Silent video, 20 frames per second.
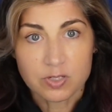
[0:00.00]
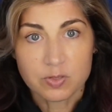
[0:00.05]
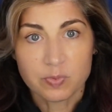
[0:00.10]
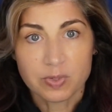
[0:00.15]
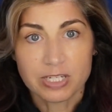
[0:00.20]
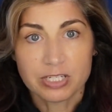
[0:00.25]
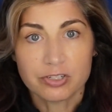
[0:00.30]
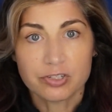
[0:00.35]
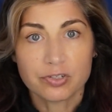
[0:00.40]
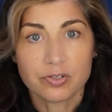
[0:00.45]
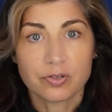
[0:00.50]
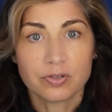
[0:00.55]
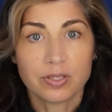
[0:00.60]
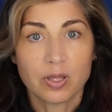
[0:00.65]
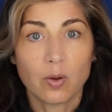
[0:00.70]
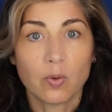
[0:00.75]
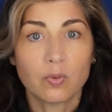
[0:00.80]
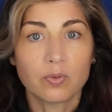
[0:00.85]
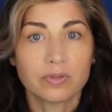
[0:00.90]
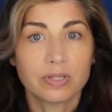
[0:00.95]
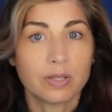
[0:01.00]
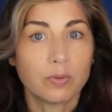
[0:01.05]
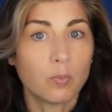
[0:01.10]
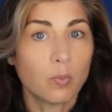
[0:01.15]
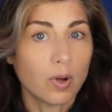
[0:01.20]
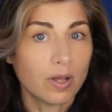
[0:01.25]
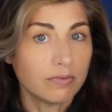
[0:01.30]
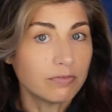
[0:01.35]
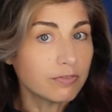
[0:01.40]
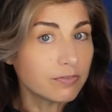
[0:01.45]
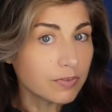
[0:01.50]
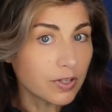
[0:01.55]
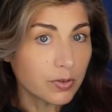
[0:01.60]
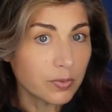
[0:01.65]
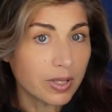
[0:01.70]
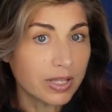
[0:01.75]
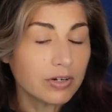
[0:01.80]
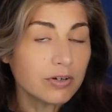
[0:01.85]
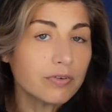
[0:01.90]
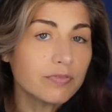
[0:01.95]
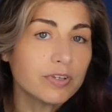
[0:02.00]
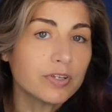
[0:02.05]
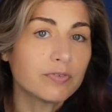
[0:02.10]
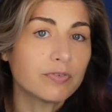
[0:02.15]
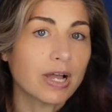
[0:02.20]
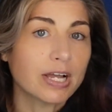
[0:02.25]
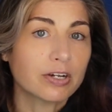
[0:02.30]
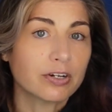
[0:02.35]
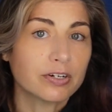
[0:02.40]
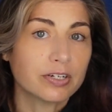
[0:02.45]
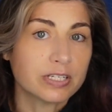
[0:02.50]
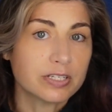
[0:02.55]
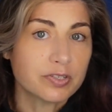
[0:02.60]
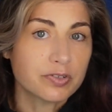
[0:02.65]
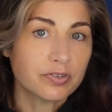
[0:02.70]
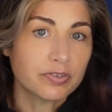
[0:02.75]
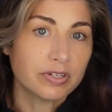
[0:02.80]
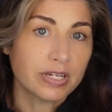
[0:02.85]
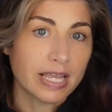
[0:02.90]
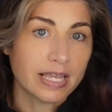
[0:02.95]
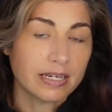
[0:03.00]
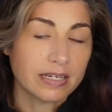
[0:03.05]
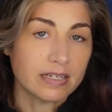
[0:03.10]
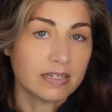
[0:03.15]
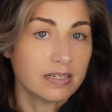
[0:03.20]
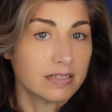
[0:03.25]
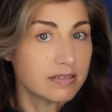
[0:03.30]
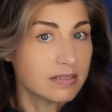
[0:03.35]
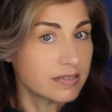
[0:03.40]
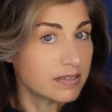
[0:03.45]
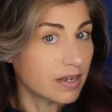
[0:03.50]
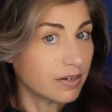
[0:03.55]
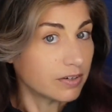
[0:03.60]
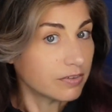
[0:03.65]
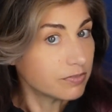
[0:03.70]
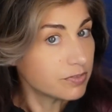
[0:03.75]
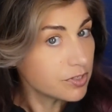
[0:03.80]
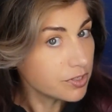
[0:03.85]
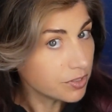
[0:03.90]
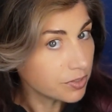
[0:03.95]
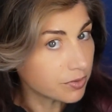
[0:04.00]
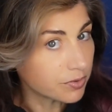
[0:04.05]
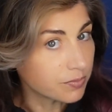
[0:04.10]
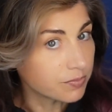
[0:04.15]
we ensure that only 1 flow interview record is created instead of 2,